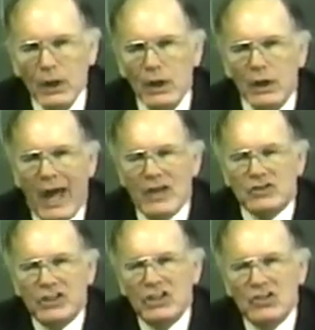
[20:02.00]
as
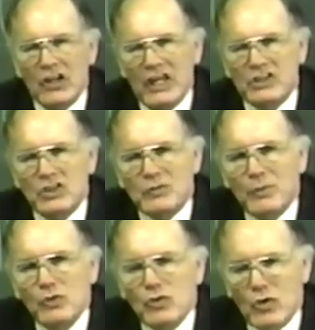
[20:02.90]
these lessons
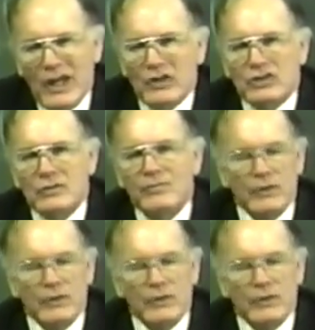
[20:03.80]
progress,